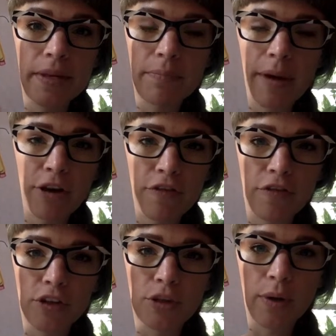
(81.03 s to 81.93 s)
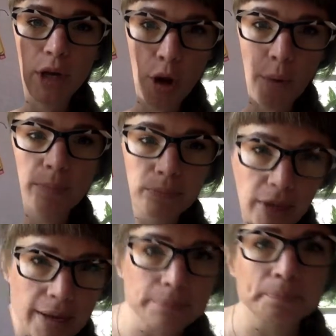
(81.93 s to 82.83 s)
better for you at home,
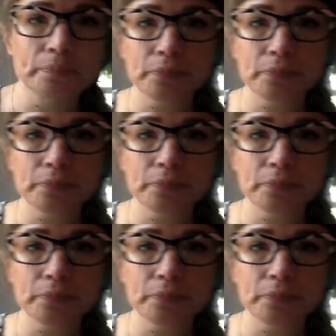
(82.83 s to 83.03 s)
okay?